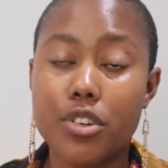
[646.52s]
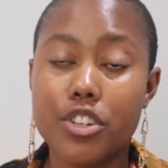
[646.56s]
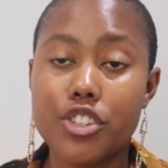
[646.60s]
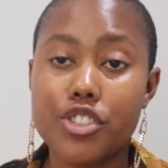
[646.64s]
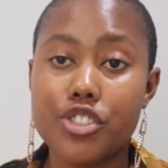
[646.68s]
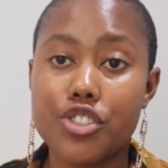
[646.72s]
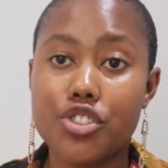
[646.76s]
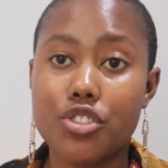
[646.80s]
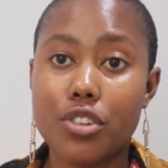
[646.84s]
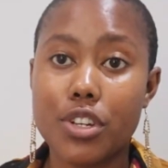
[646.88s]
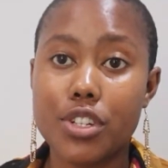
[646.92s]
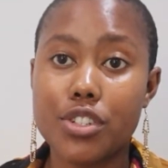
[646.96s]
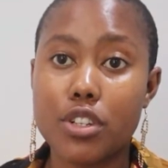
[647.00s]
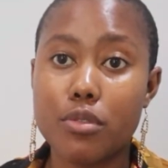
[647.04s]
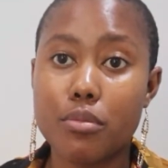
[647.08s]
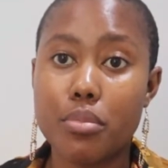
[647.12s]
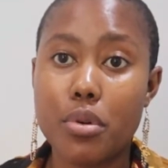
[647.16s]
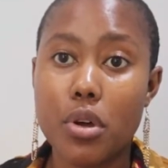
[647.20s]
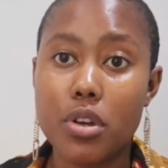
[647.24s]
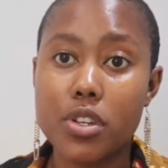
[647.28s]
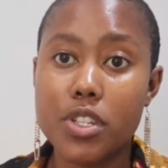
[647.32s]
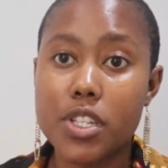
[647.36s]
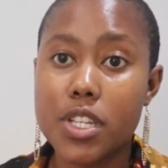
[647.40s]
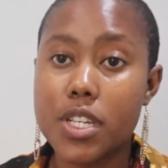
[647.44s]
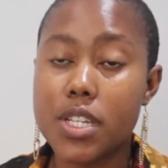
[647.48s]
the registration
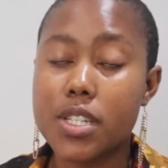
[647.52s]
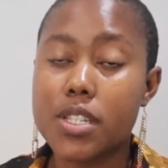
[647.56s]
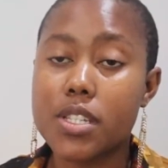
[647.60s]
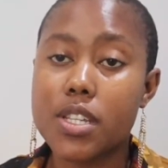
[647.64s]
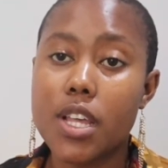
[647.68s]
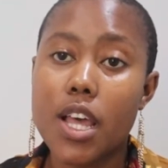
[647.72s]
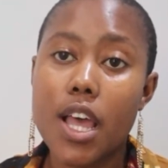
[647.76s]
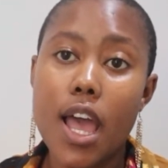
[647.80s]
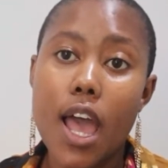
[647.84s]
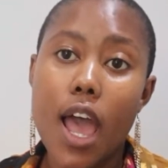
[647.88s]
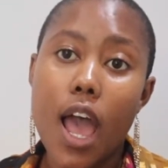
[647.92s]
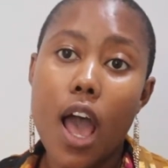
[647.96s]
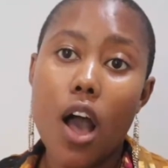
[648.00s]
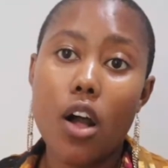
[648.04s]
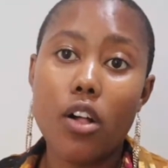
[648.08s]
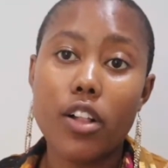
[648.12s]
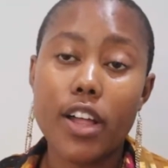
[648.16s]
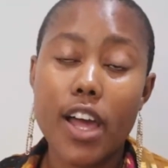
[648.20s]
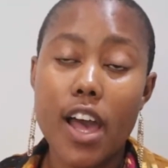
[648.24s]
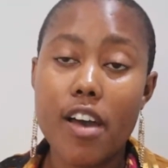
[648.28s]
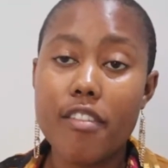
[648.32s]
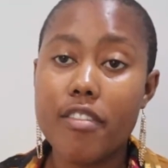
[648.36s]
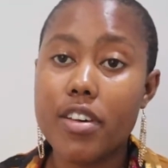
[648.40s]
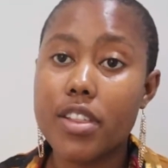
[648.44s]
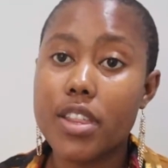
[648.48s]
process. I'll
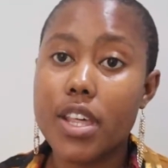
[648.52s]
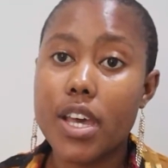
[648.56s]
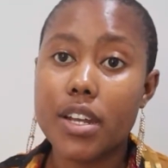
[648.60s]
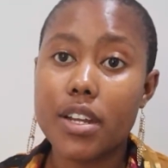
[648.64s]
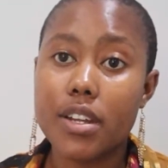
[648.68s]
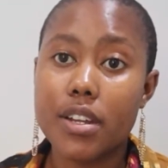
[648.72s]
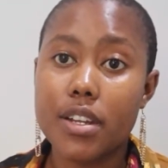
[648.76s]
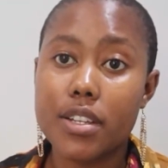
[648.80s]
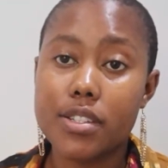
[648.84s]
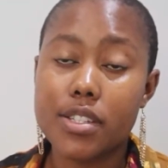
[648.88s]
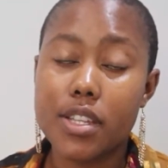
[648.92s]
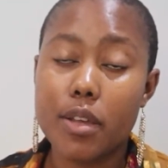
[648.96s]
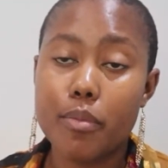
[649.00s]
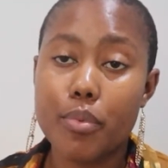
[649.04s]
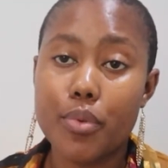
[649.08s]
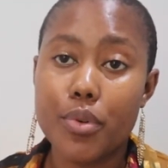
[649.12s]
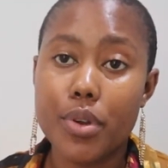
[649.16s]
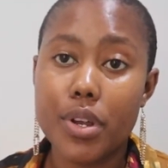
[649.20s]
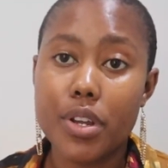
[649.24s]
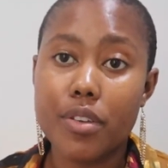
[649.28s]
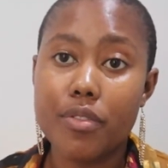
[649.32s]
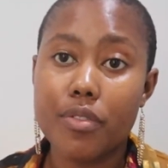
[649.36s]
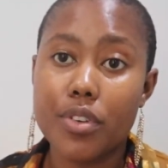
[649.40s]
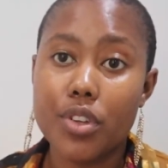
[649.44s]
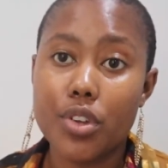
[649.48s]
cover that in a
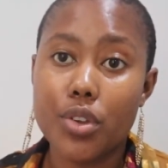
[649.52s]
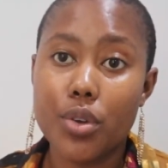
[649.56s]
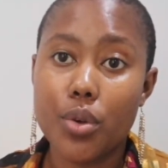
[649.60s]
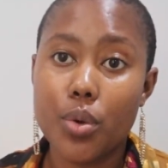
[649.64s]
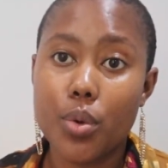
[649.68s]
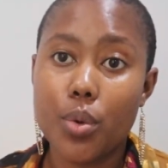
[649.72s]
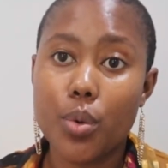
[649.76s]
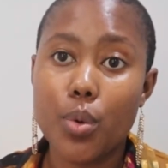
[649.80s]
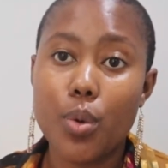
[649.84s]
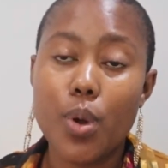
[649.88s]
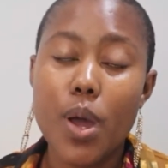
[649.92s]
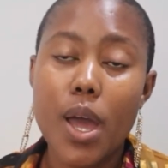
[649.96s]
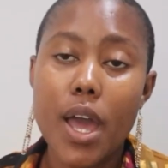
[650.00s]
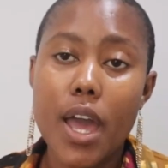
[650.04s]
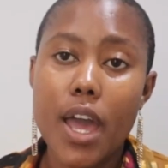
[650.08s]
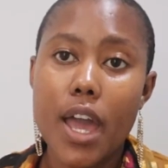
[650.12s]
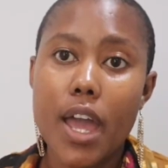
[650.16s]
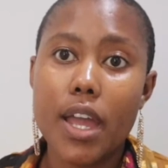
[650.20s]
separate video,